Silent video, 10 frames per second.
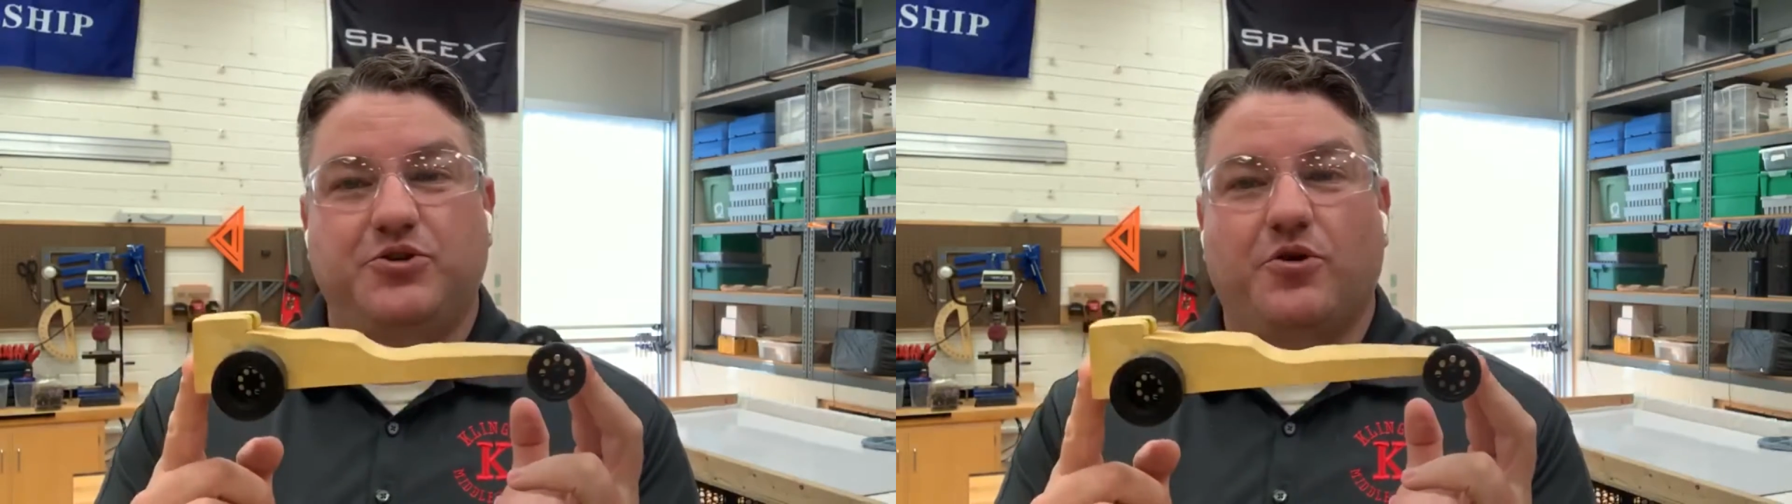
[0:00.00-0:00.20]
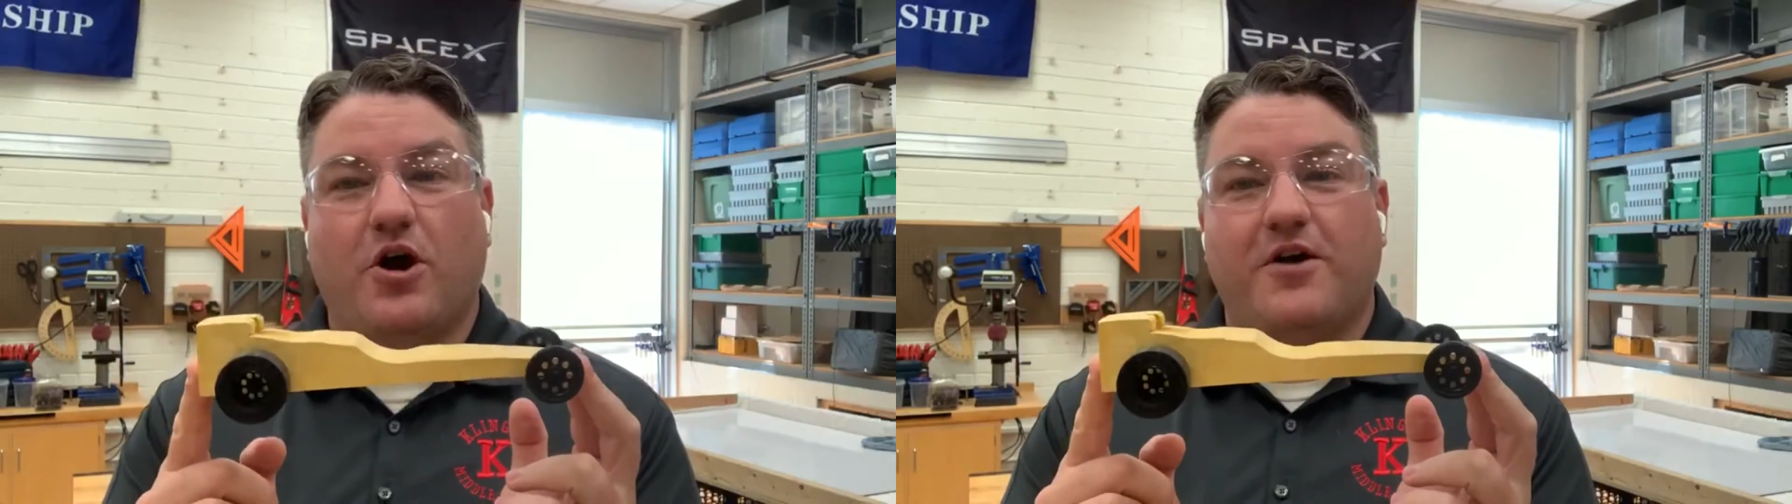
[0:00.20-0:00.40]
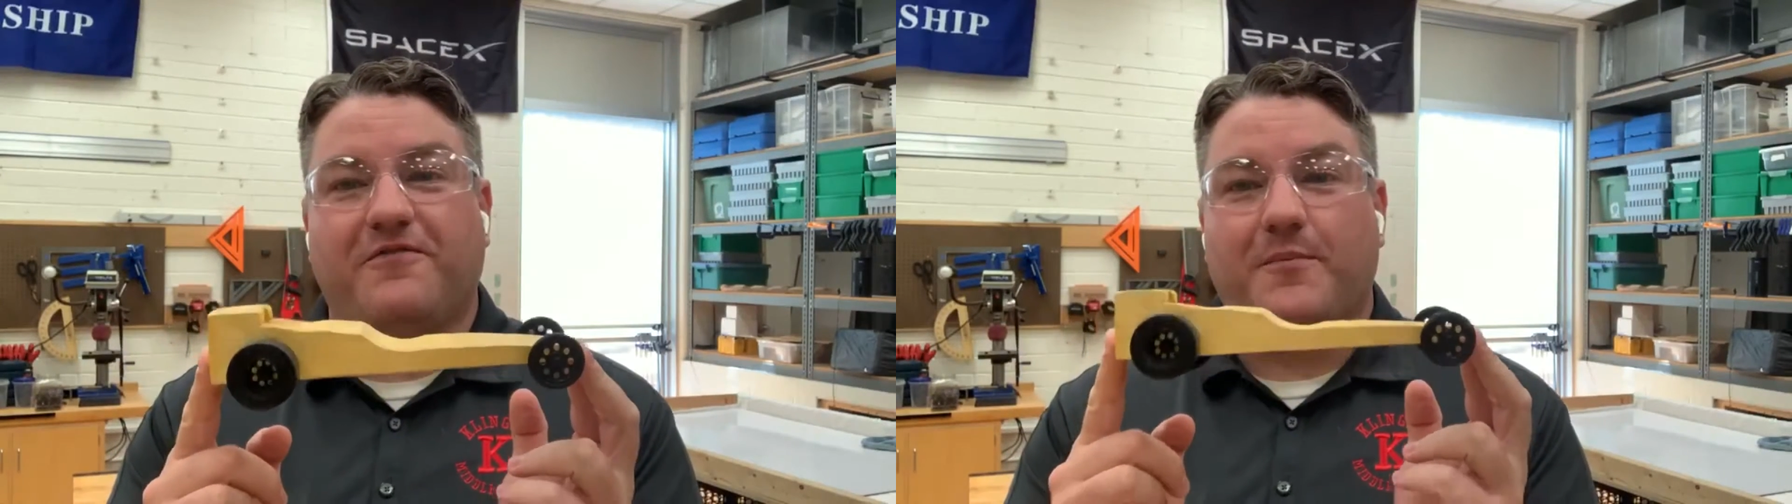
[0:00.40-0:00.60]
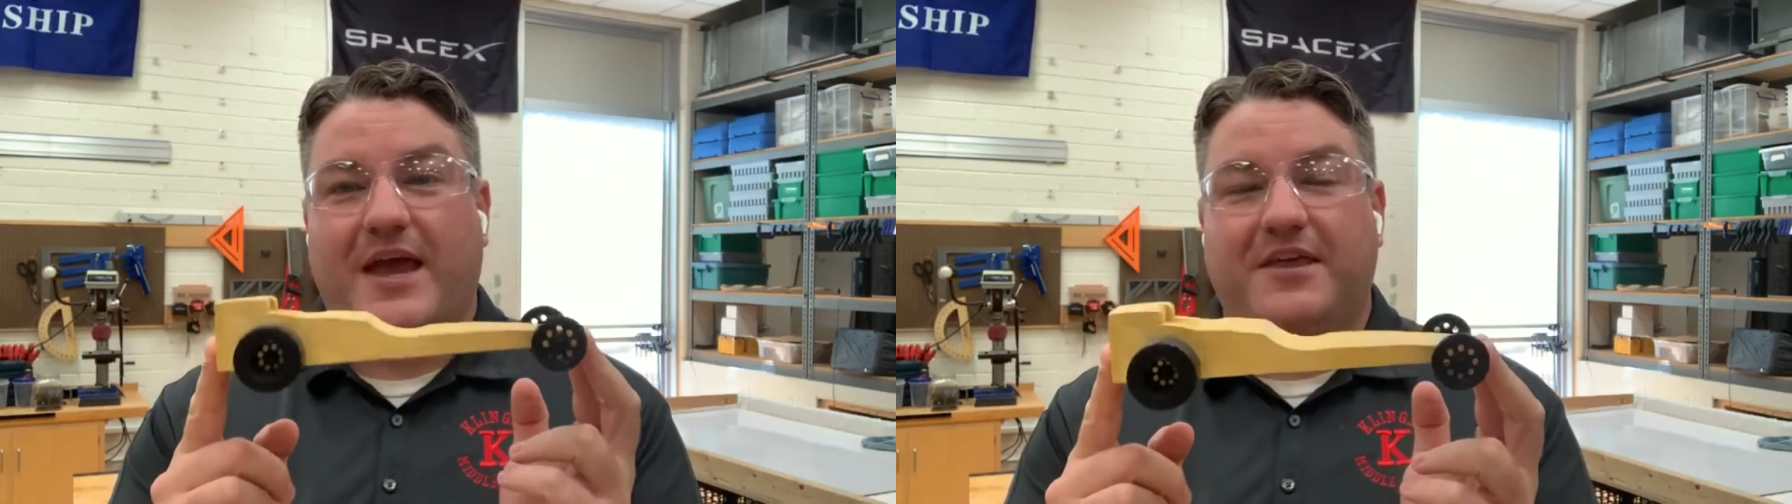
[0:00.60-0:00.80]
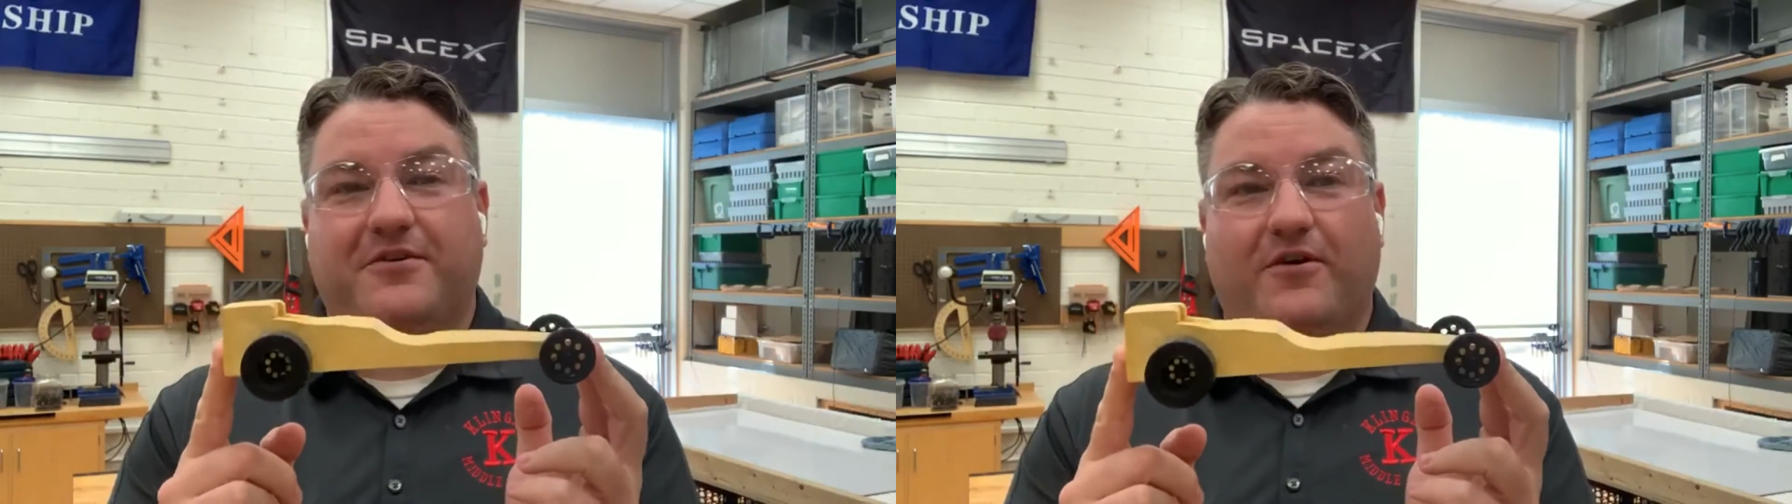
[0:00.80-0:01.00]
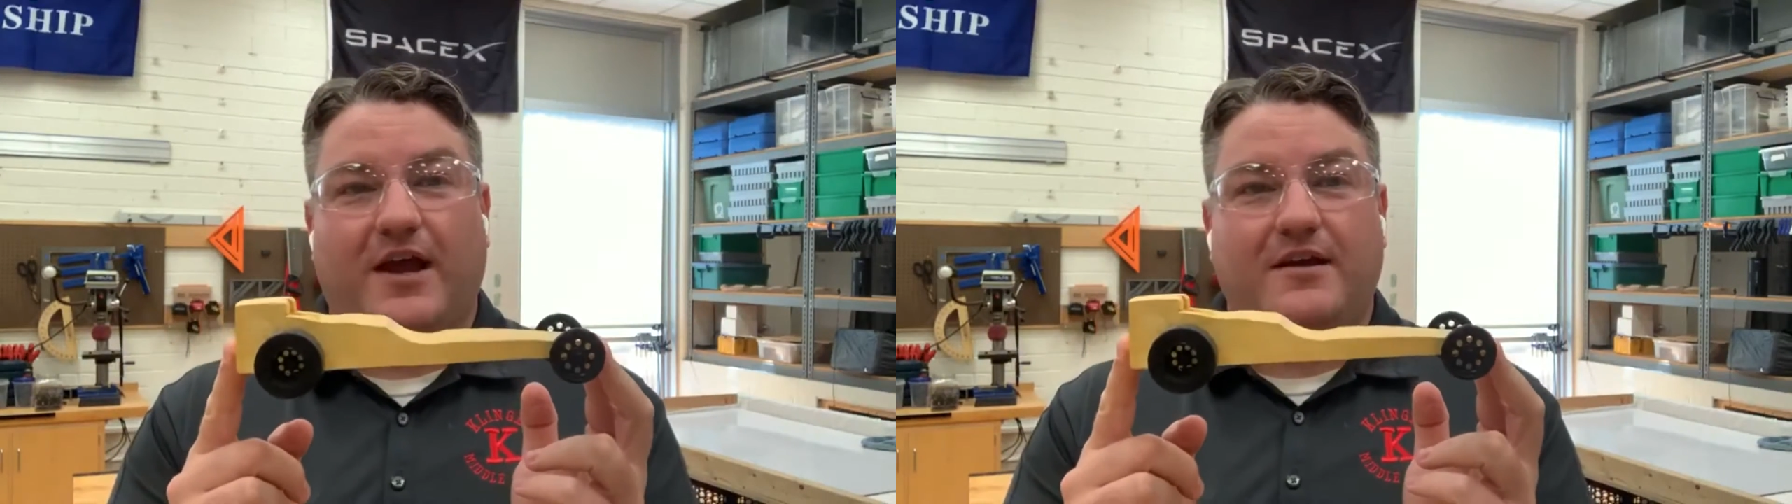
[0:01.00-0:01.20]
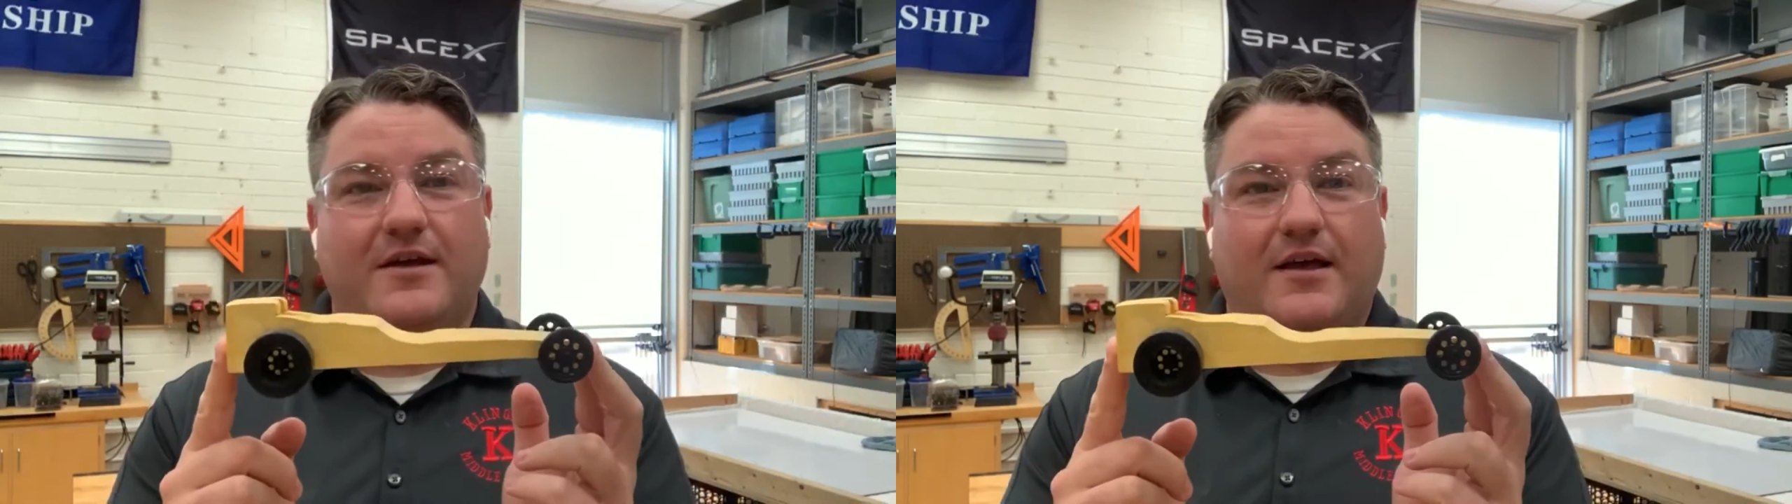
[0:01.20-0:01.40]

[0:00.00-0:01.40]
car from 8th grade.